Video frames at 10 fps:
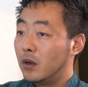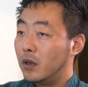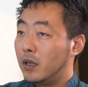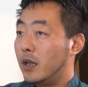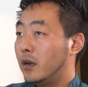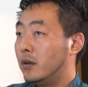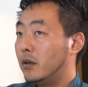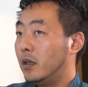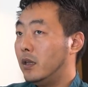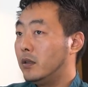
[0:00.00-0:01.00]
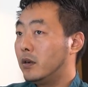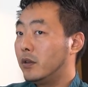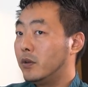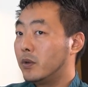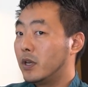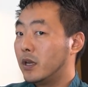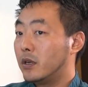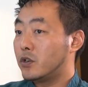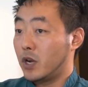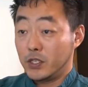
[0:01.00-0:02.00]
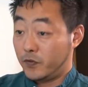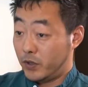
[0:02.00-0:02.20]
Again, either you can transfer